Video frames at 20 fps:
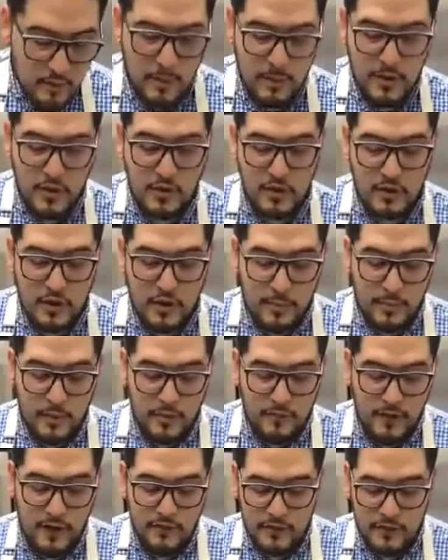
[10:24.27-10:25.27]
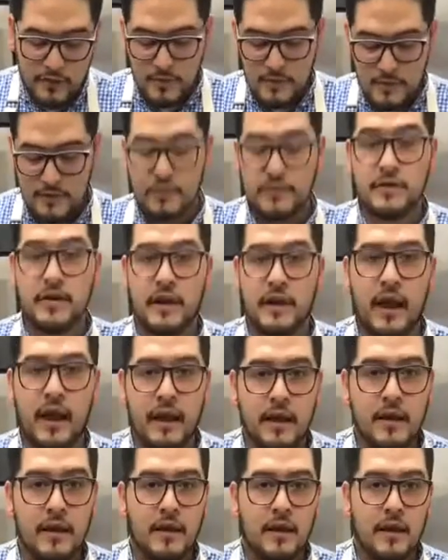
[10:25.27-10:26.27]
do a couple of vegetables. So
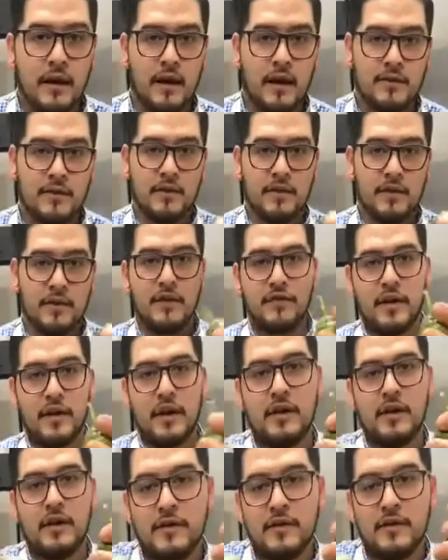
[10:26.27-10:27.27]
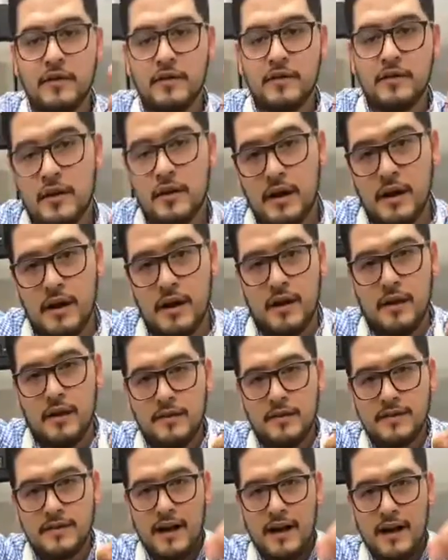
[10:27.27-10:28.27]
today, so these are
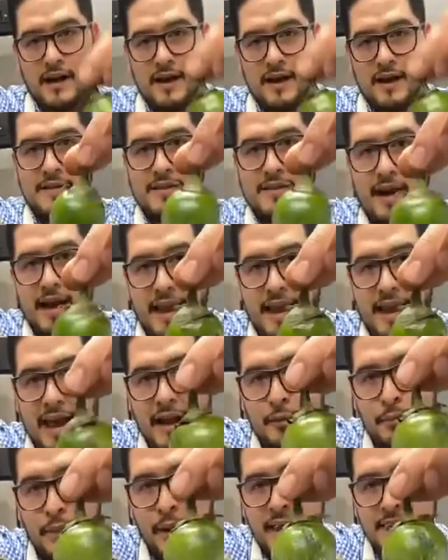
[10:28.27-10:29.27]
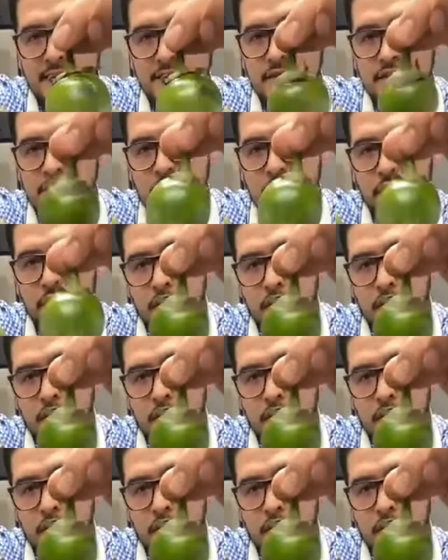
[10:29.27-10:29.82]
the Thai eggplants. So they're